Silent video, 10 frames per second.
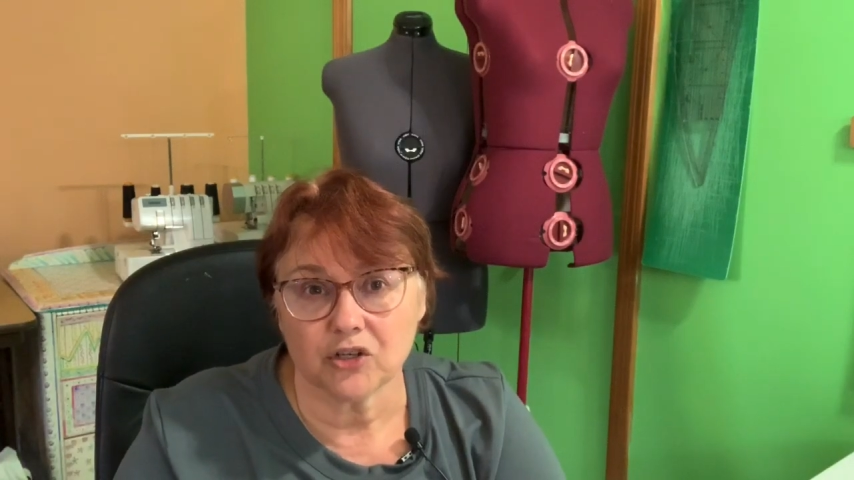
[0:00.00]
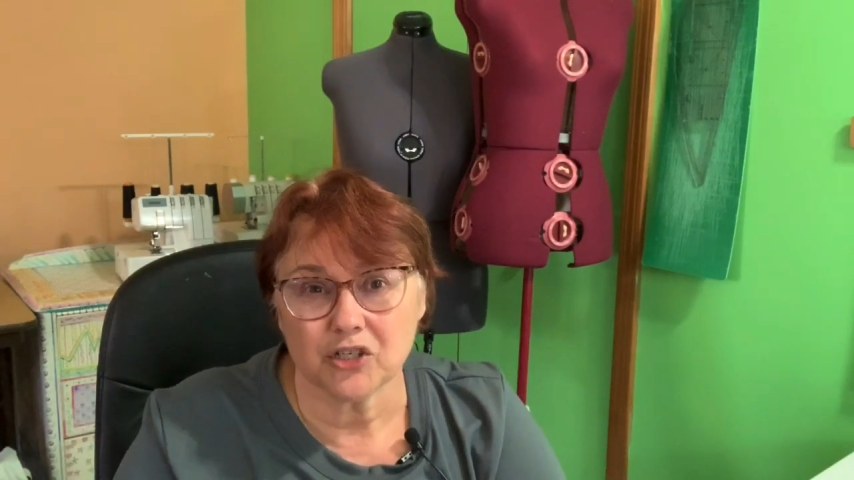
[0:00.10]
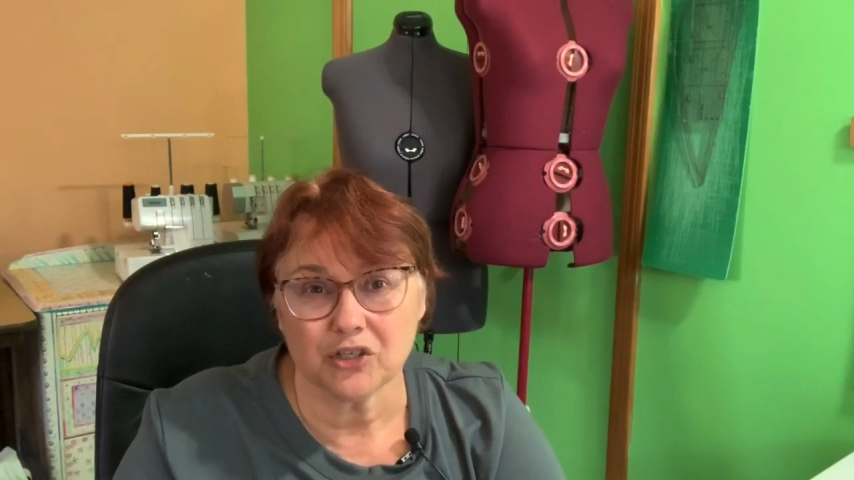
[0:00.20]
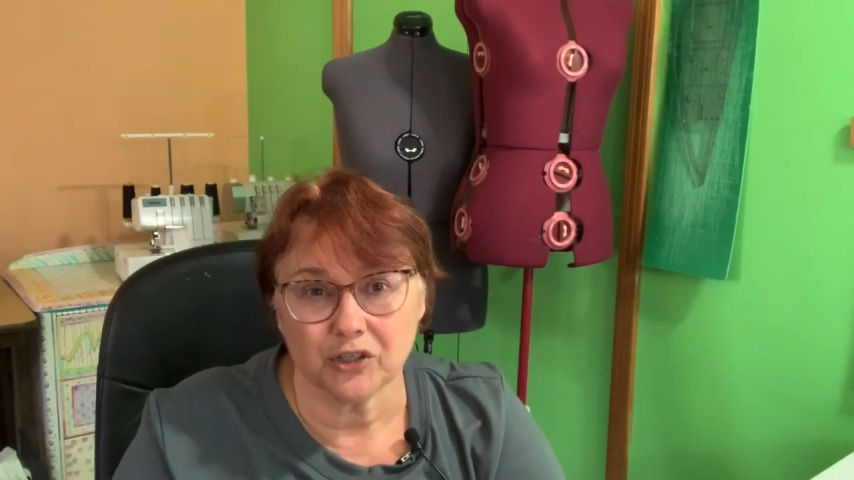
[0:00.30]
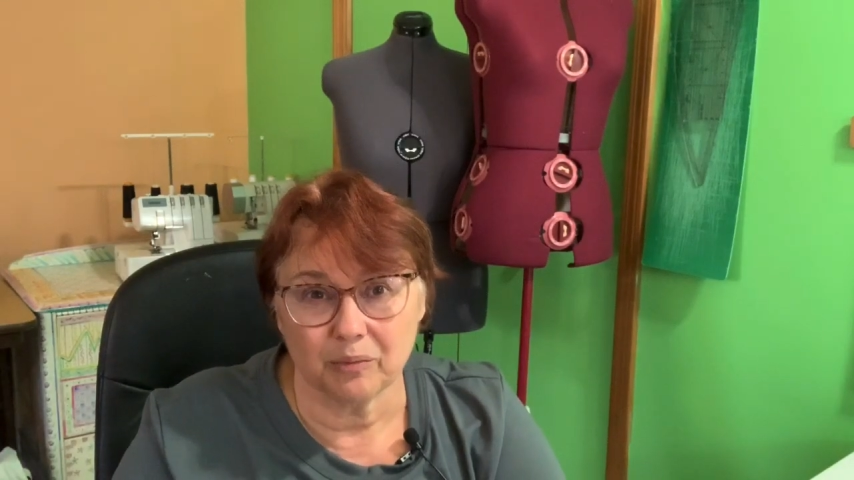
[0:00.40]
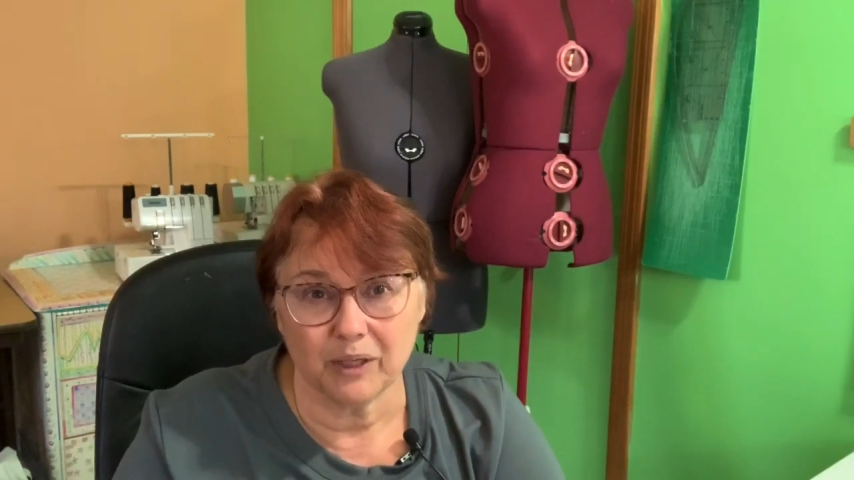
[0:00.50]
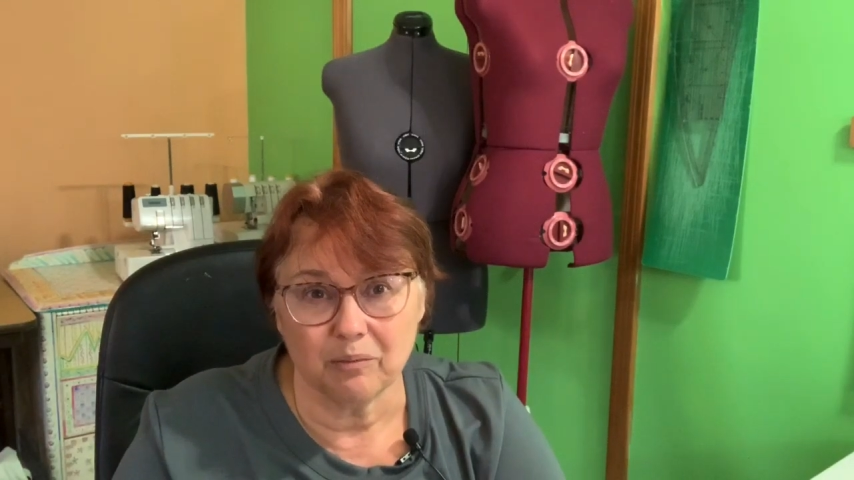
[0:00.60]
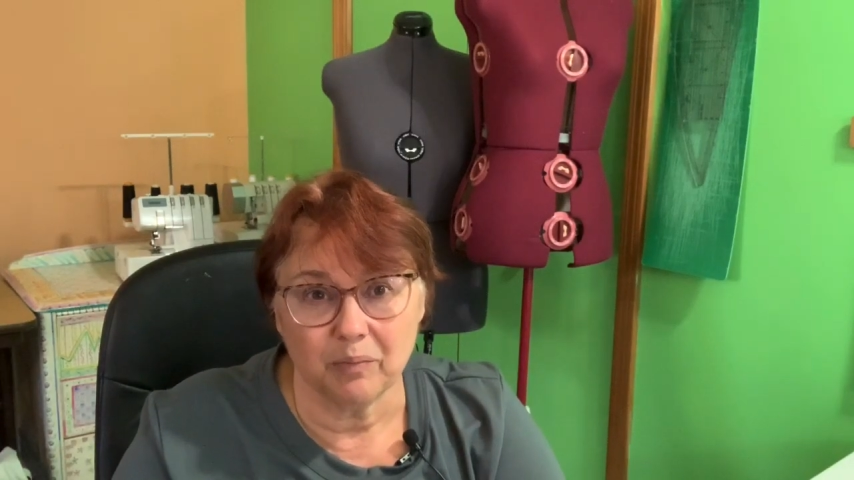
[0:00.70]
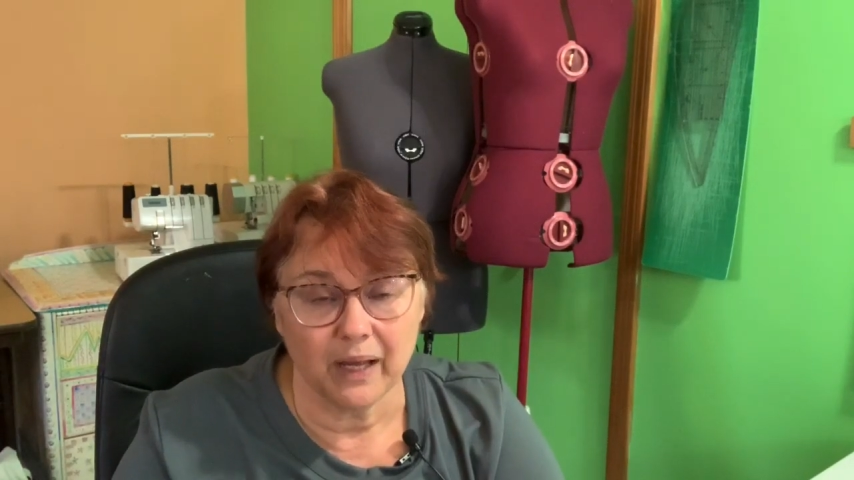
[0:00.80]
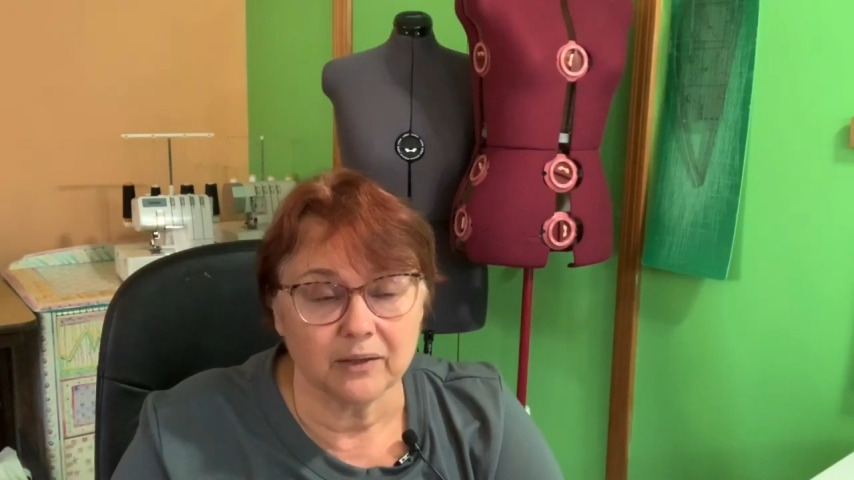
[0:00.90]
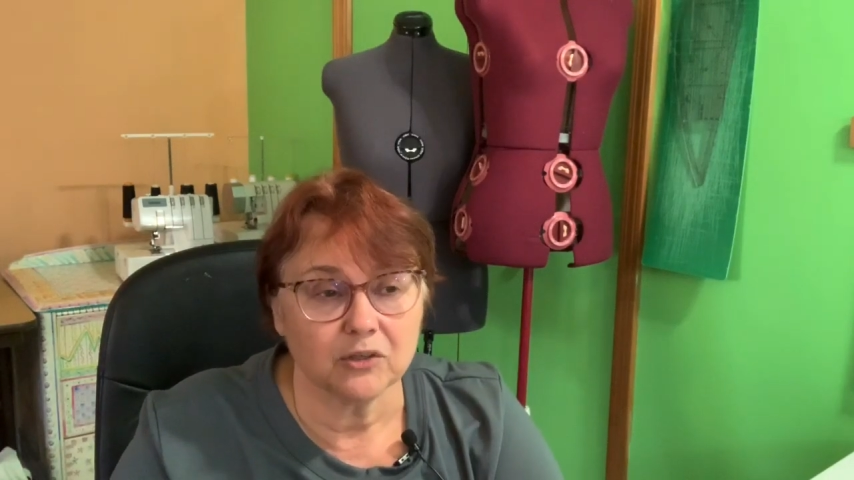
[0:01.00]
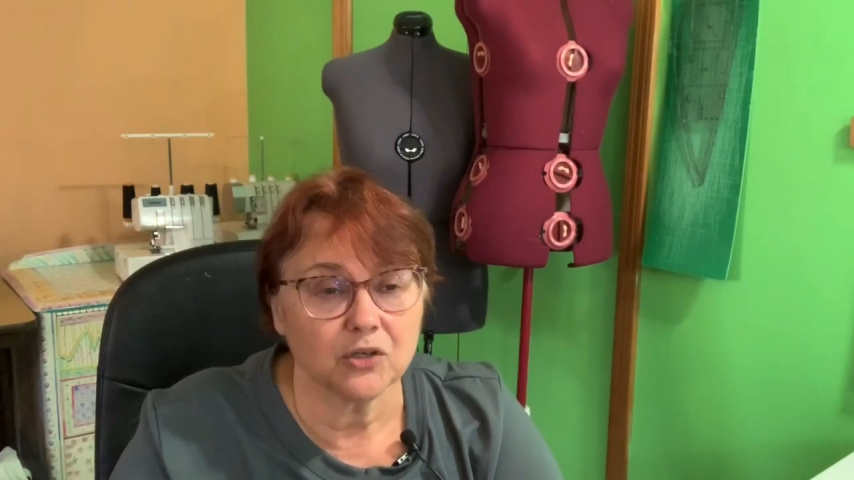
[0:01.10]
she's going to be in bed.